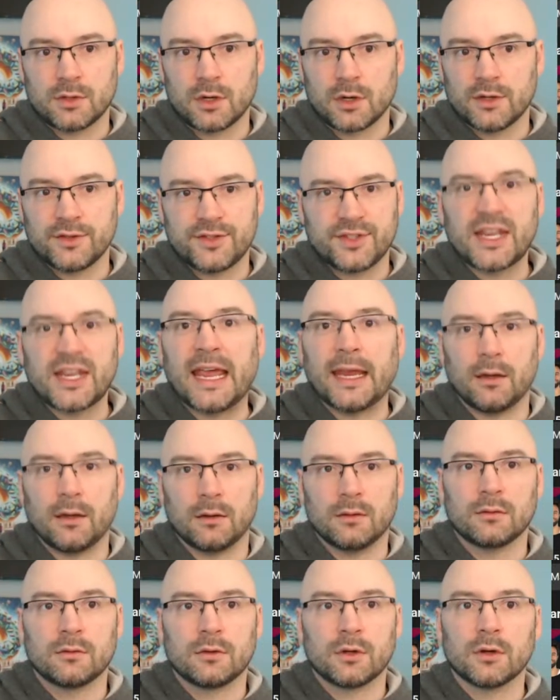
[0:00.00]
They're insane.
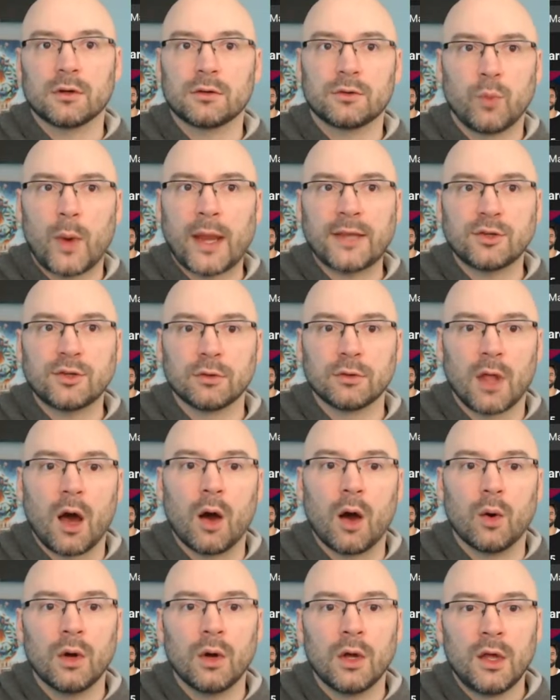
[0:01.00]
They're way too
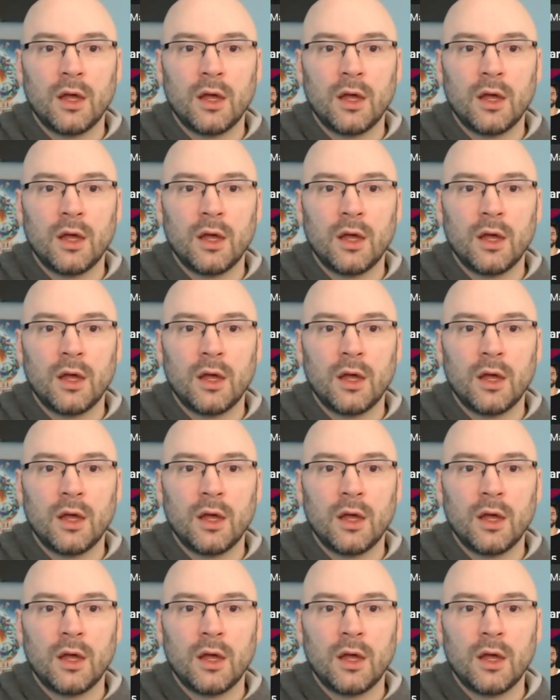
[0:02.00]
low.